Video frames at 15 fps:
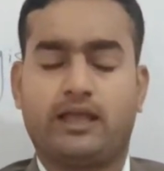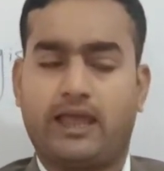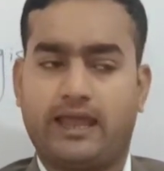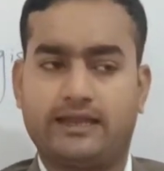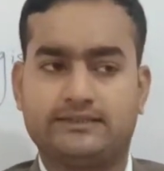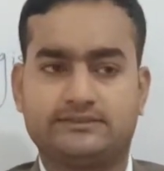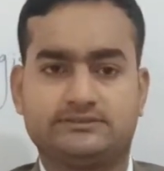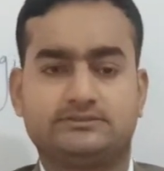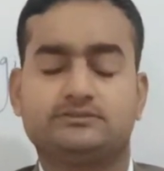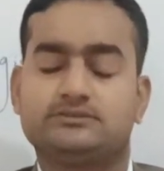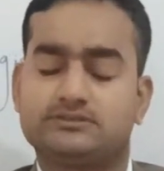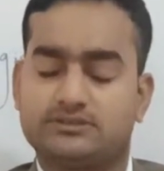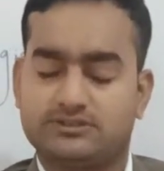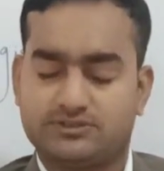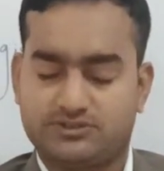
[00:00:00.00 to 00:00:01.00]

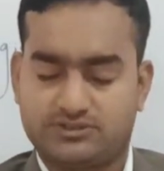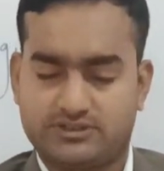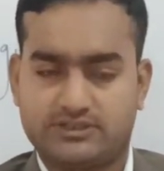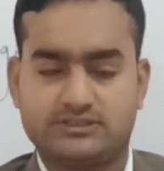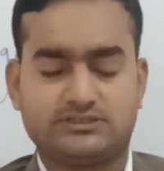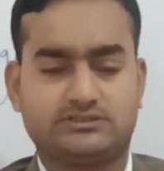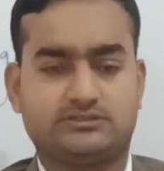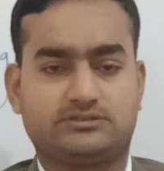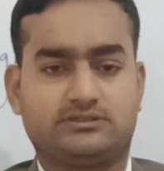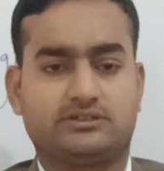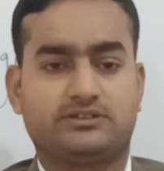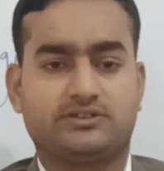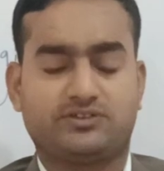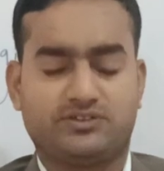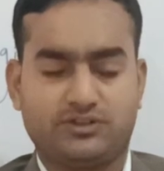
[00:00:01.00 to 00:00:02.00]
and till
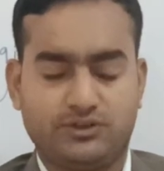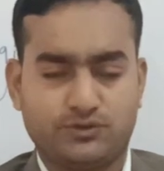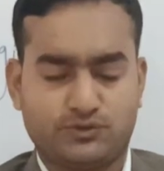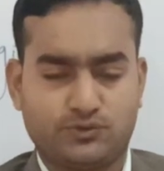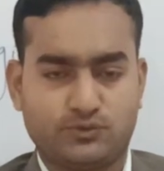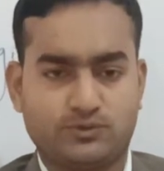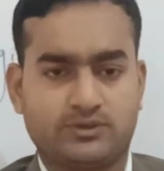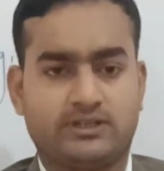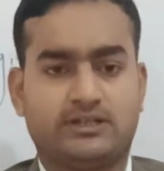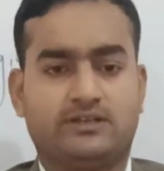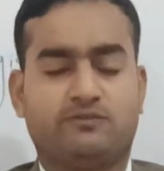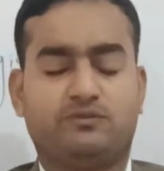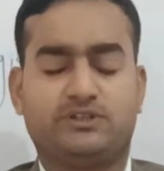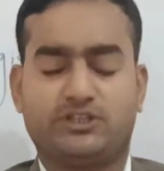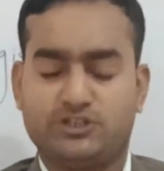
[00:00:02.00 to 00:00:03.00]
see you
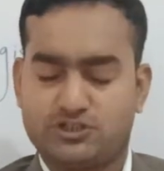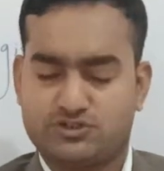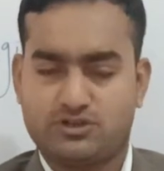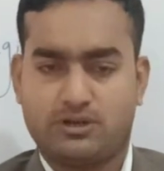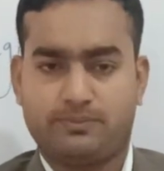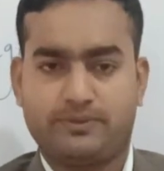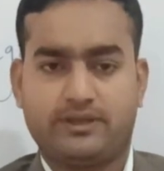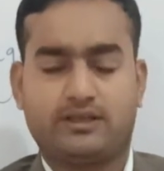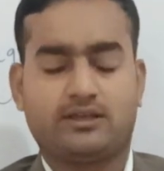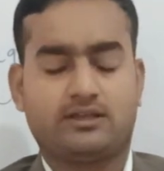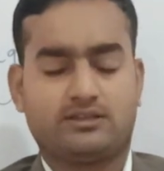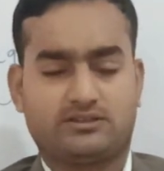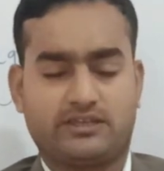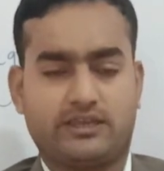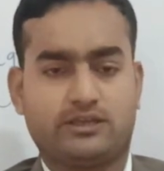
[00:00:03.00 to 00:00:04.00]
soon with a new
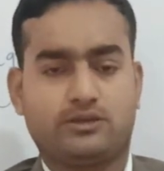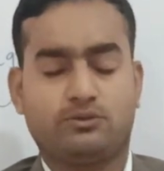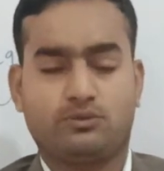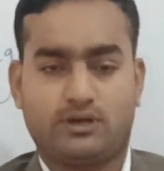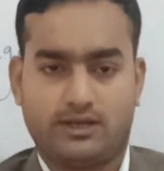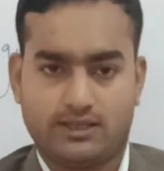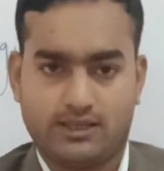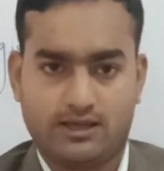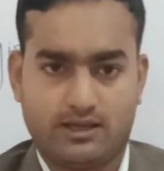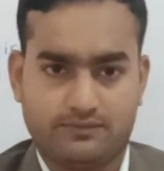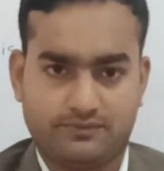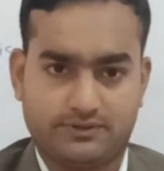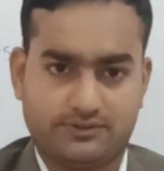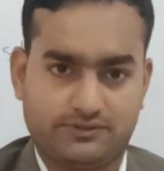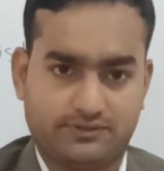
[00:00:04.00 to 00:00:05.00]
topic. Thank you. Allah
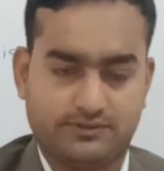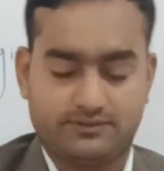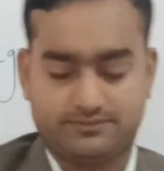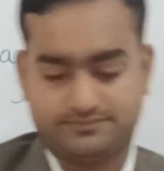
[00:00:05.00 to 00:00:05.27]
Hafiz.